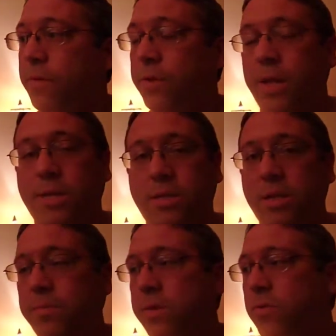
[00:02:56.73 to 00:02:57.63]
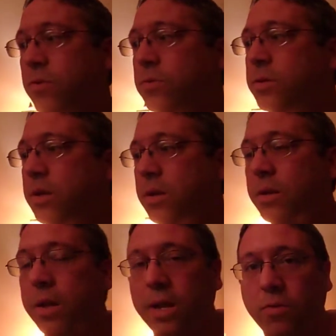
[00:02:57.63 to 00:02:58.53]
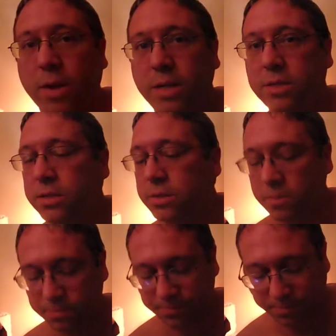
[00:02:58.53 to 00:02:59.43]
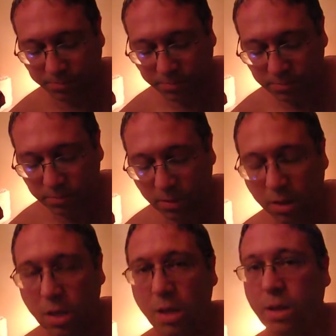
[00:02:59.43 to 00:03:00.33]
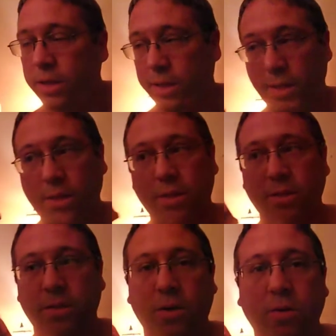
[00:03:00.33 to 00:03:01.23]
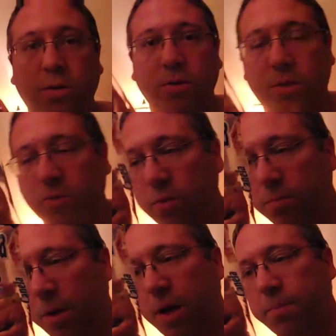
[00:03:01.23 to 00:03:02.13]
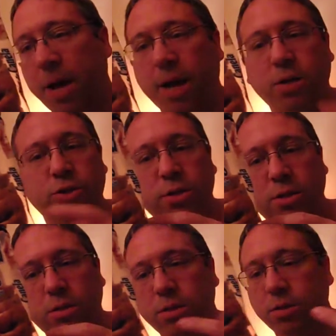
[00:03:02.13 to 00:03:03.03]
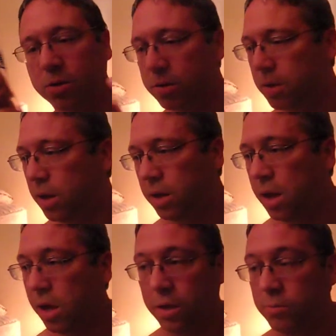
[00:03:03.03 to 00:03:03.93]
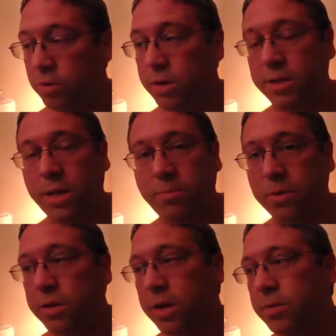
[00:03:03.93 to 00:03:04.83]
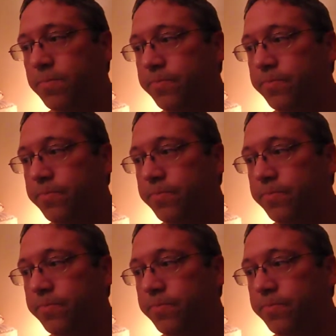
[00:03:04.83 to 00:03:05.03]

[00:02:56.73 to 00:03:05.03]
If you like cinnamon rolls and like raisins, get this. to your store and buy a package of these. These are pretty damn good.